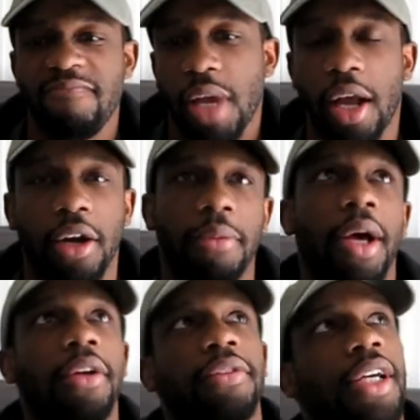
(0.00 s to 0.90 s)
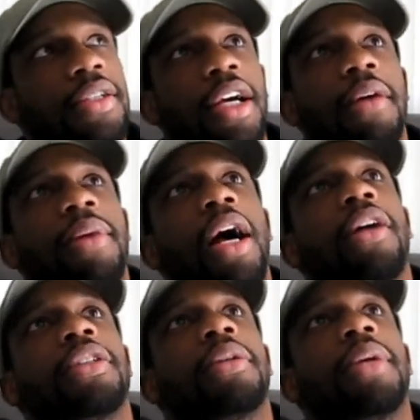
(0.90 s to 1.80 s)
I don't know if that's like a mile
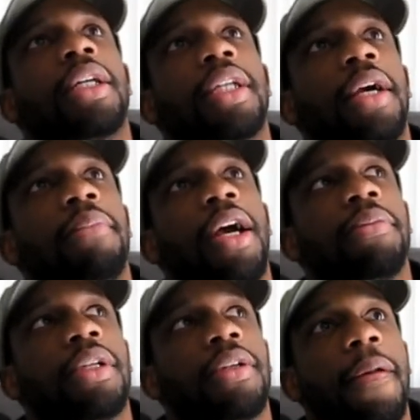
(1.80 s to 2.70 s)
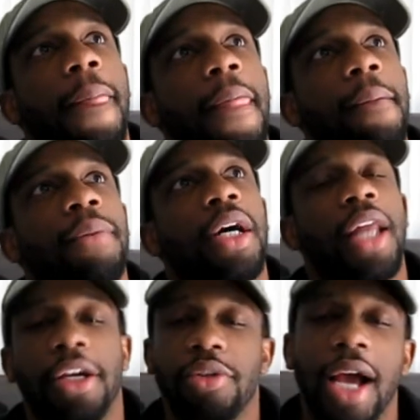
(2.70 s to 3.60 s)
or something like that. It might be. But
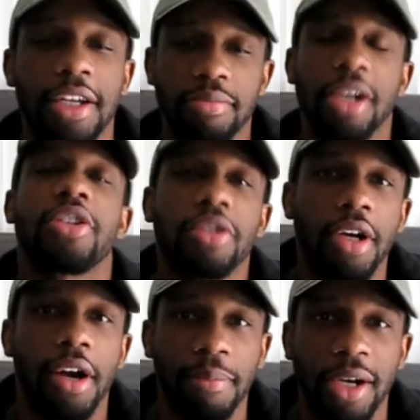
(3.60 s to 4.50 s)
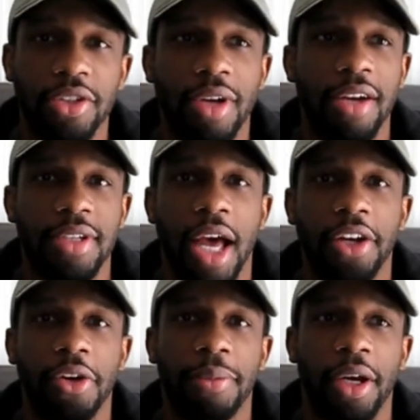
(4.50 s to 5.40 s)
like you guys muster outside
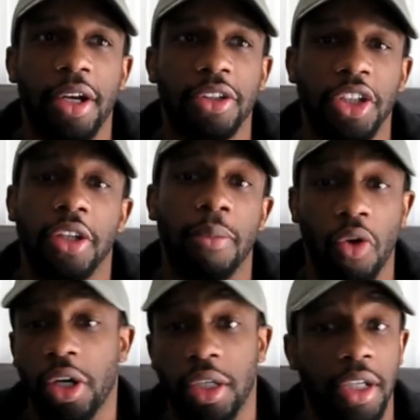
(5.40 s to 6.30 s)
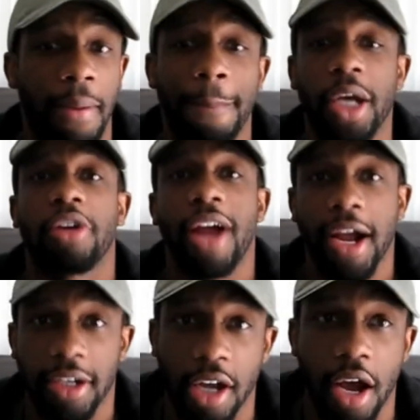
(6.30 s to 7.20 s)
of your barracks in the morning in the butt
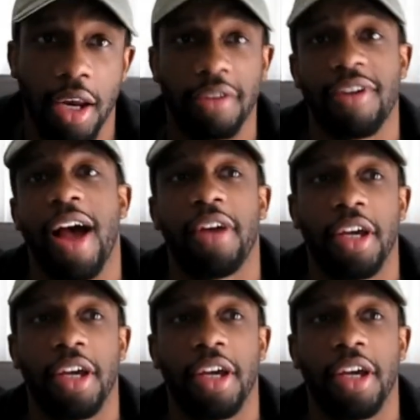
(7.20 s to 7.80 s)
crack of dawn, like 5